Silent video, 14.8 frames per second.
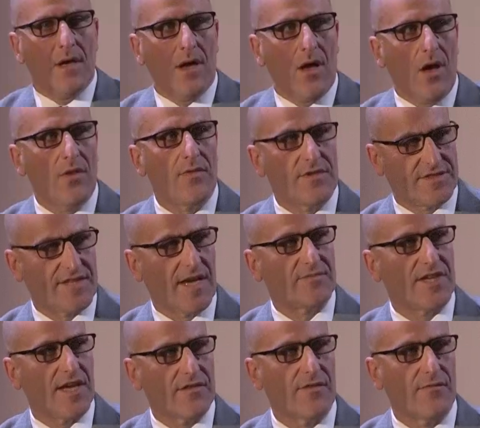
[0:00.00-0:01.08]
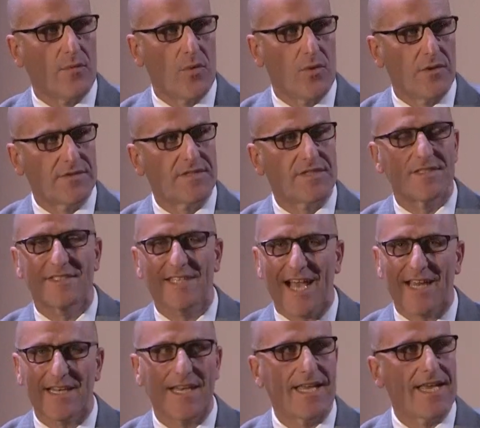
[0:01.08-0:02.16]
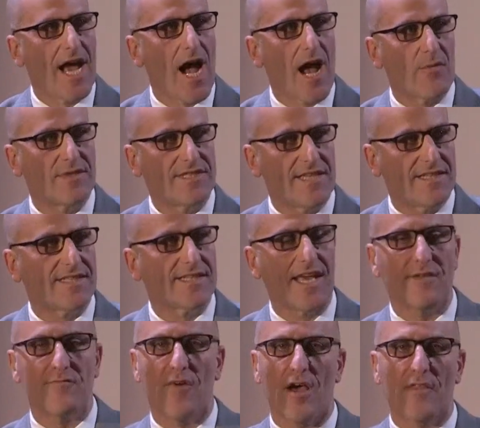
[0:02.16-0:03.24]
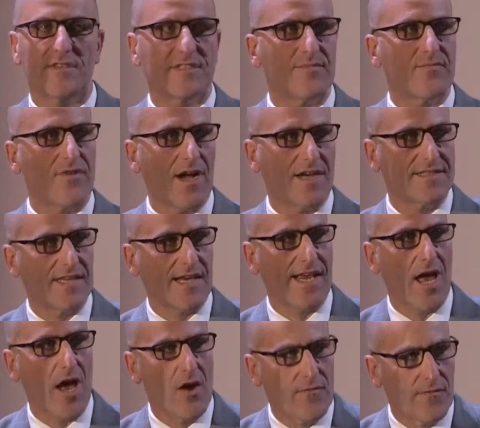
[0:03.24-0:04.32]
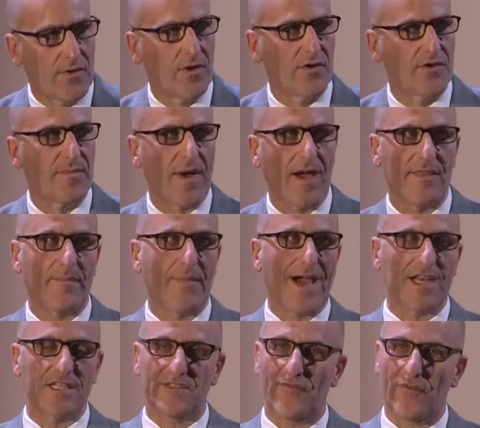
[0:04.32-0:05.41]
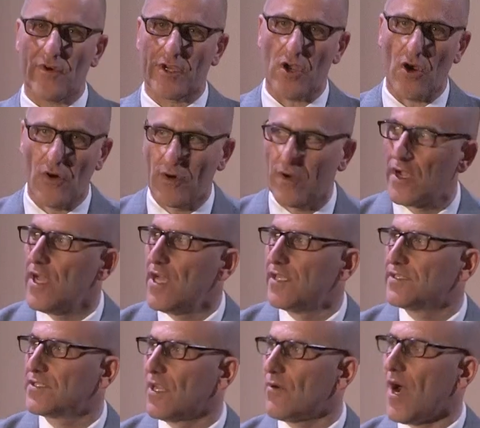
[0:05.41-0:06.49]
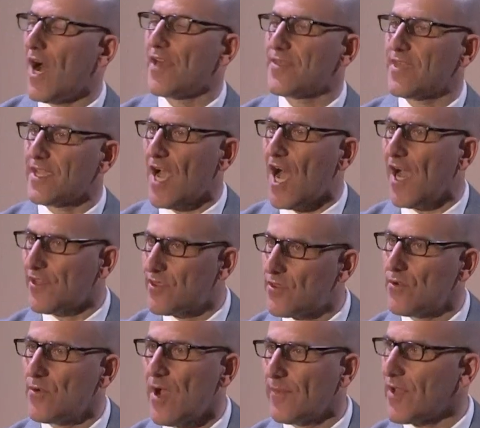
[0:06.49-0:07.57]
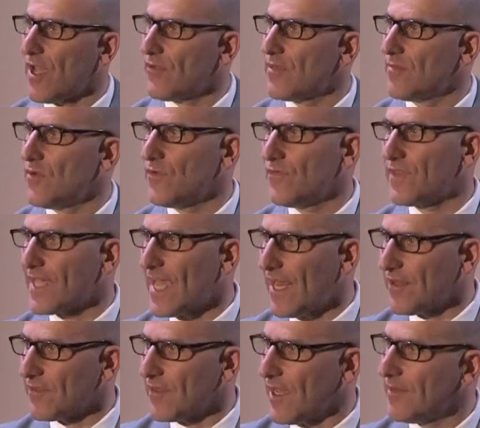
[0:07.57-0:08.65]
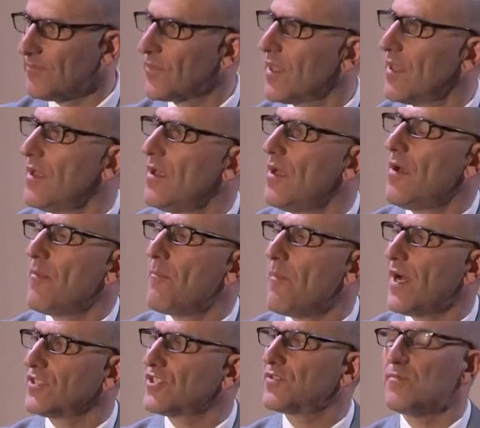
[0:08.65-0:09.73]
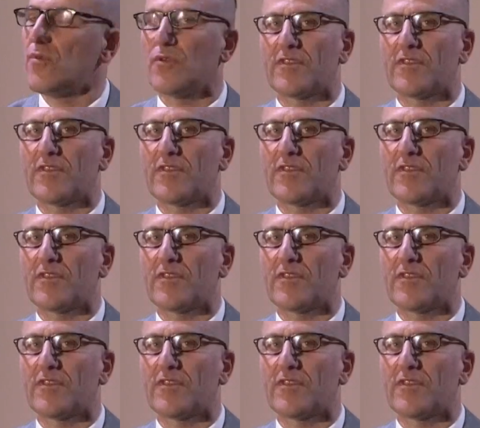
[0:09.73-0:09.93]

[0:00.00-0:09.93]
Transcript: On the subject of awards, sadly, I was yet again rather surprisingly overlooked by the palace for a gong, so I think I too am going to move to Canada. Much more